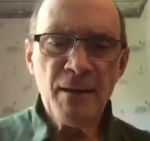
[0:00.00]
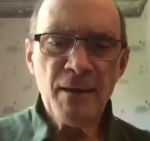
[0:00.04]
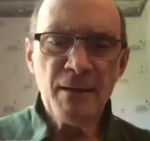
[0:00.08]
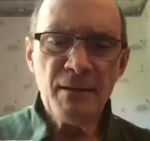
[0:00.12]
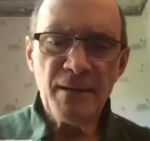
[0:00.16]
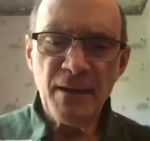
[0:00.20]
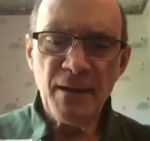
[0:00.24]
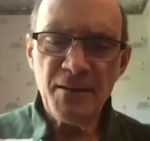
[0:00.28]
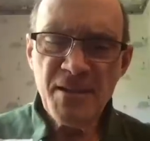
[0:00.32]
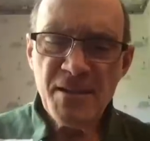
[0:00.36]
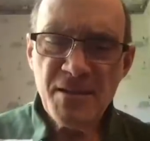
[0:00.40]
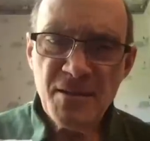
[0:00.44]

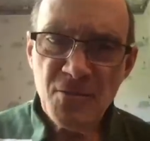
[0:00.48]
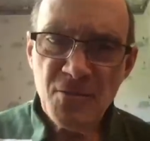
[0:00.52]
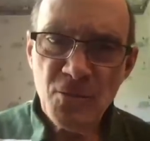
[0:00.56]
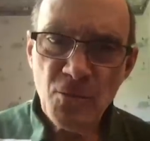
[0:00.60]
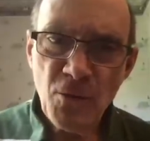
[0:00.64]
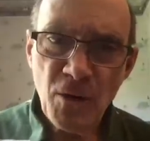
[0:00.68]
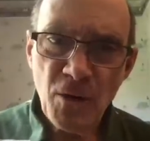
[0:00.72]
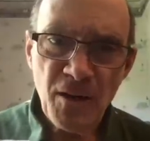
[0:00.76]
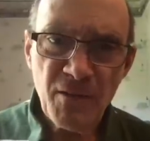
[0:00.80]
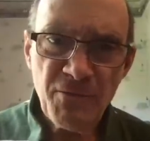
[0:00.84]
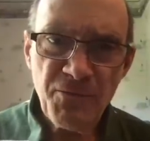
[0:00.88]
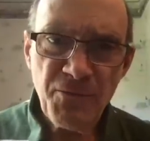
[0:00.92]
Now, this is
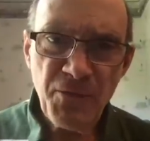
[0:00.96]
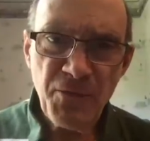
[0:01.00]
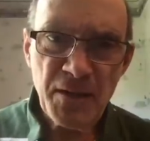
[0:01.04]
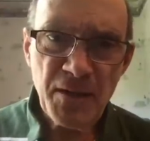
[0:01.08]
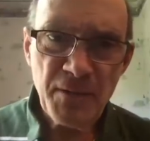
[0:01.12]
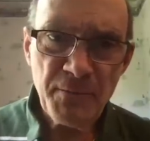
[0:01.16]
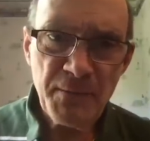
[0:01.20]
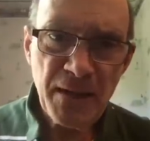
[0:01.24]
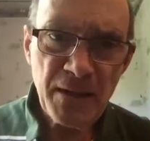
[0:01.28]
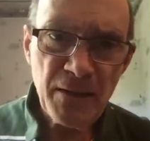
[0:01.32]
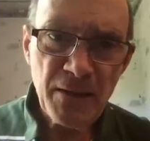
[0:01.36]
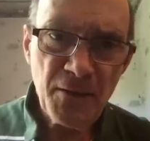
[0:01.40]
one of the
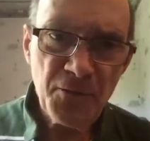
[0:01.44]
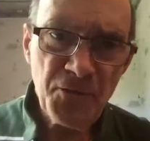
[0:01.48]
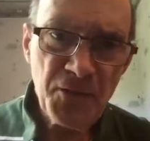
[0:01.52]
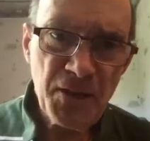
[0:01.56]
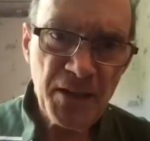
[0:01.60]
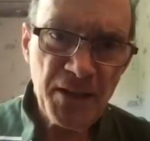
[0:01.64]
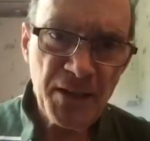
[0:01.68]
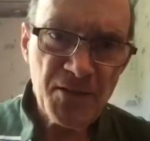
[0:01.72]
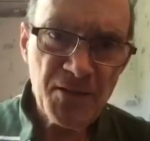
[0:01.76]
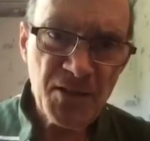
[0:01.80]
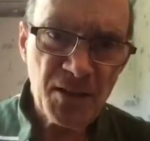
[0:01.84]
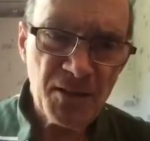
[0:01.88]
fundamental
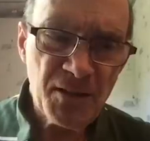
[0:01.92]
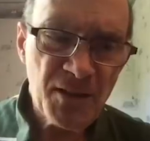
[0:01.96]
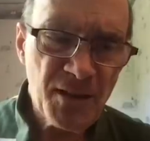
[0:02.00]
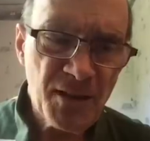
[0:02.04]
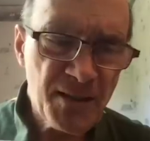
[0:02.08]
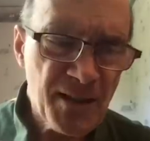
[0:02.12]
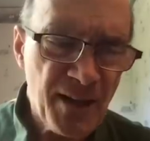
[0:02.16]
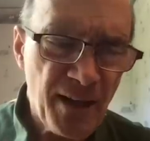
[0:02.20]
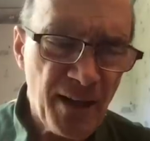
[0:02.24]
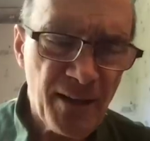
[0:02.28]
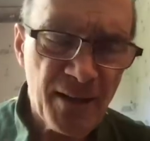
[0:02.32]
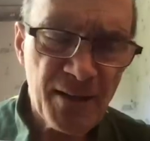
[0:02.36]
things that
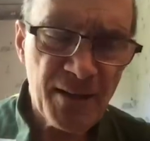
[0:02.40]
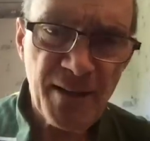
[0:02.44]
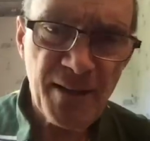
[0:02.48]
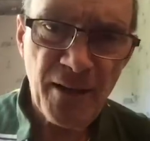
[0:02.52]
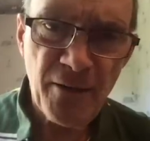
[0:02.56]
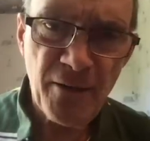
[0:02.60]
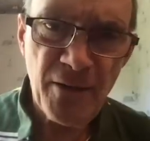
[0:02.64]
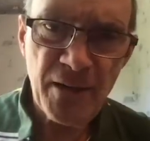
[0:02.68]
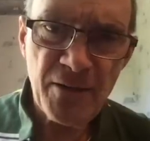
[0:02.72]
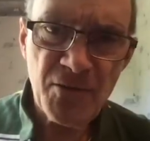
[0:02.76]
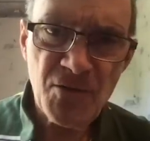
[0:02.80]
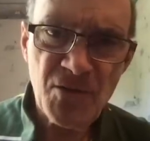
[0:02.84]

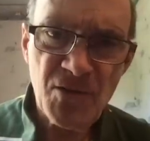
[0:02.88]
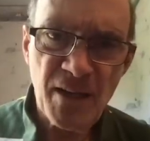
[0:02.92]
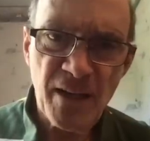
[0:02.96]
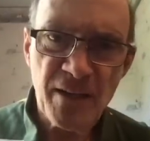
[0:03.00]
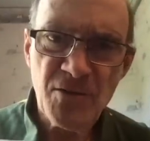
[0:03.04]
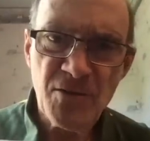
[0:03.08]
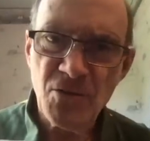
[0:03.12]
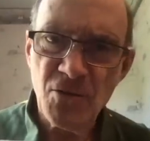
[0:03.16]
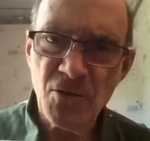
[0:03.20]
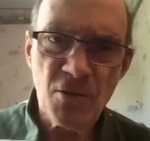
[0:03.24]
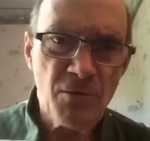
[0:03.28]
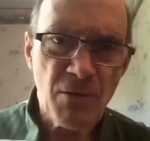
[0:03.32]
totalitarian
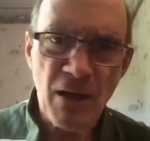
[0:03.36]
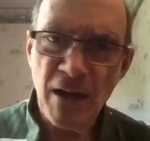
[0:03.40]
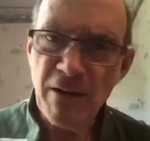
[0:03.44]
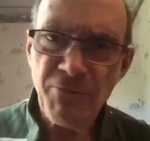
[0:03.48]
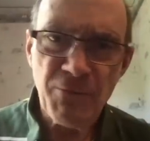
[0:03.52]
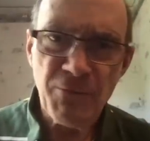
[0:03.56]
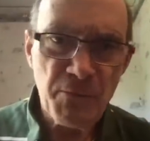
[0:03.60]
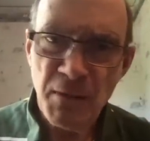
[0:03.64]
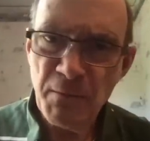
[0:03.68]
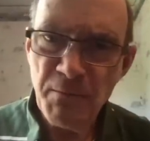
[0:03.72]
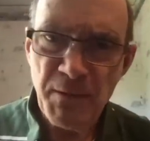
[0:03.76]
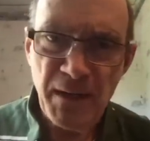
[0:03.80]
states do right
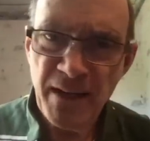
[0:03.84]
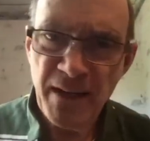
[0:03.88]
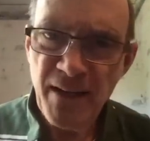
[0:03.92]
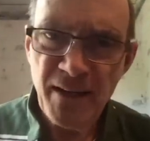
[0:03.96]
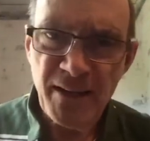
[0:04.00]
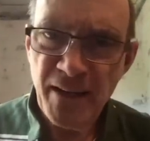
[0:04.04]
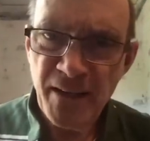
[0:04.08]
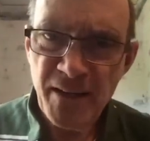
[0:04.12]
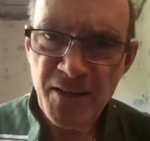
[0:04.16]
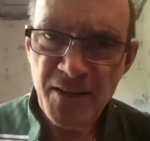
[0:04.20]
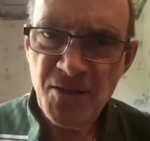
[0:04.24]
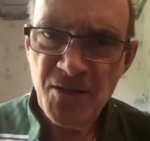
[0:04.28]
from the
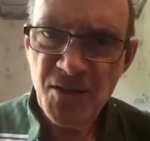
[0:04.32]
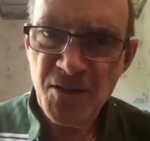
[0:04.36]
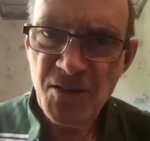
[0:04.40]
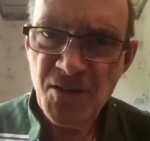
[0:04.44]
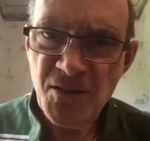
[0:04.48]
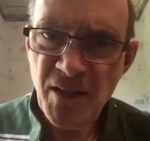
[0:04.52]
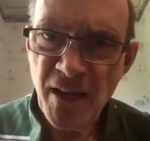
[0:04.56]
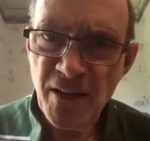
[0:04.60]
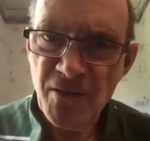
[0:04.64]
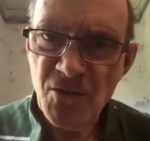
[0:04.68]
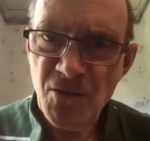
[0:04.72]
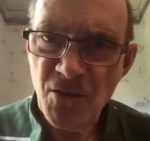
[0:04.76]
beginning, is to
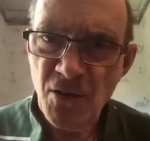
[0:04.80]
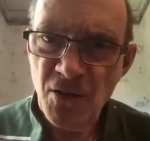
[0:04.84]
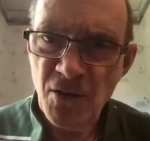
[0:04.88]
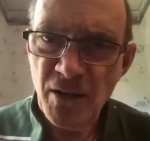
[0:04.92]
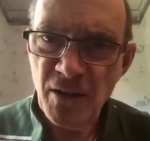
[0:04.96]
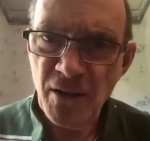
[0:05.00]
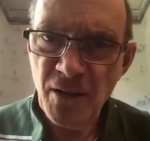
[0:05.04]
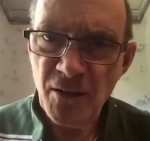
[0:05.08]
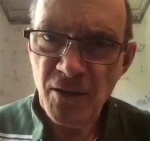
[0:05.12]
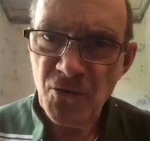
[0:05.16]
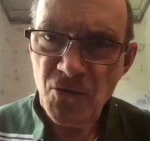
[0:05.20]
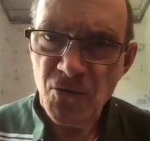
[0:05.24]
censor
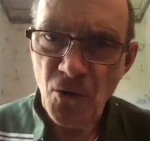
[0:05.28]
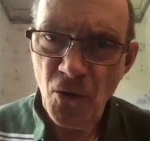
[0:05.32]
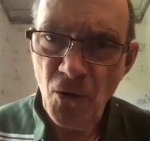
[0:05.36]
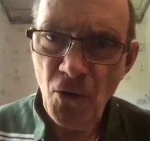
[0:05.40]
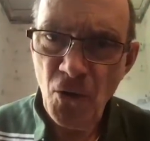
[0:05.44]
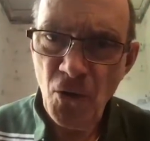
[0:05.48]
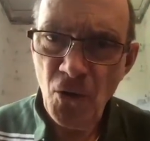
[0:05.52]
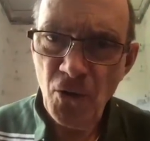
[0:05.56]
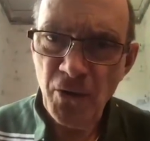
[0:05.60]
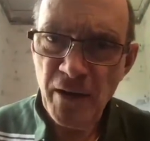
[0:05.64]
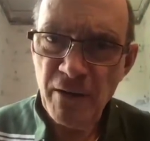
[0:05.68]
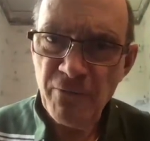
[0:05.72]
and
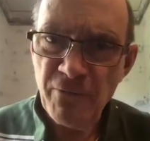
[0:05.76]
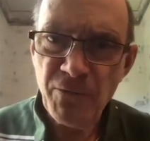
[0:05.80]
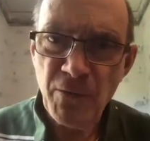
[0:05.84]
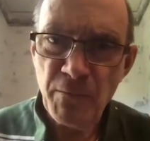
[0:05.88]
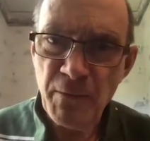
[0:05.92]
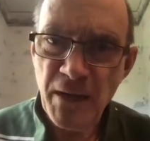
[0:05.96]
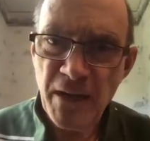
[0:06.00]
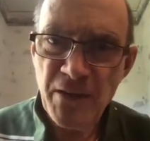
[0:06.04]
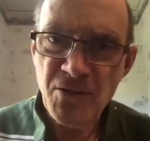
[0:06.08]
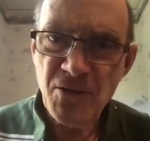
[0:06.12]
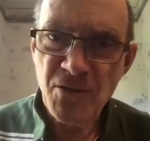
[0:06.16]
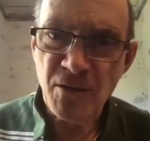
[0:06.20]
control
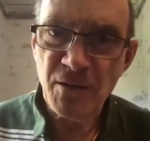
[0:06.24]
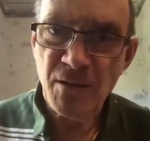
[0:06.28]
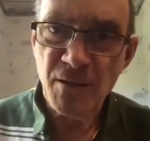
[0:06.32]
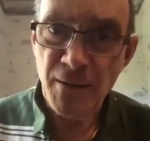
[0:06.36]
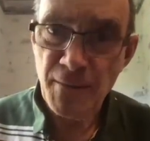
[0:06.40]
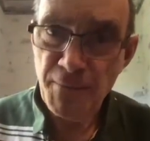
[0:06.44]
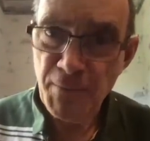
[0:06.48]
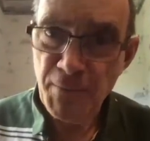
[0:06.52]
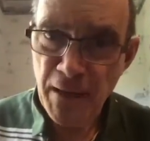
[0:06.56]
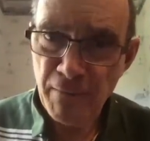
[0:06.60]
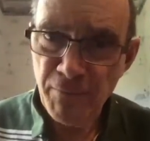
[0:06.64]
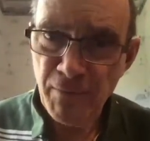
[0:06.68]
information to
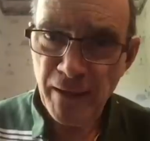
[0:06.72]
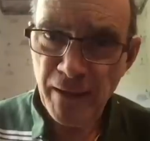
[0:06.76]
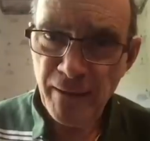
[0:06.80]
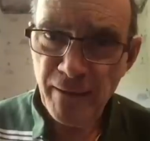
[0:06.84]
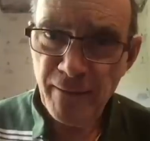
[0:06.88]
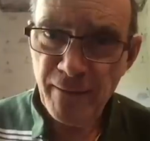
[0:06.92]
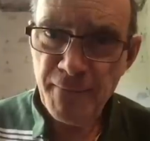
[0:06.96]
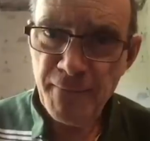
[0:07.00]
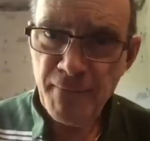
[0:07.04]
the public.